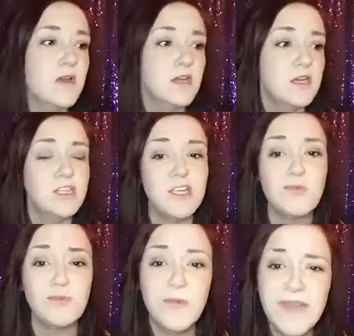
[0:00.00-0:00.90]
She
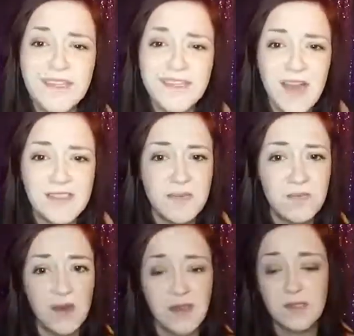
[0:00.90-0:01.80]
reads lots of
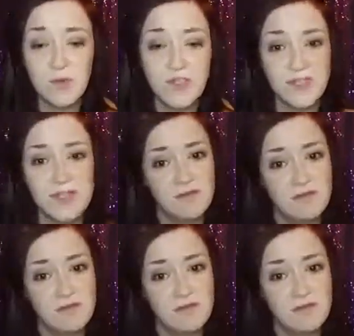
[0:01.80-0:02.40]
books, which is,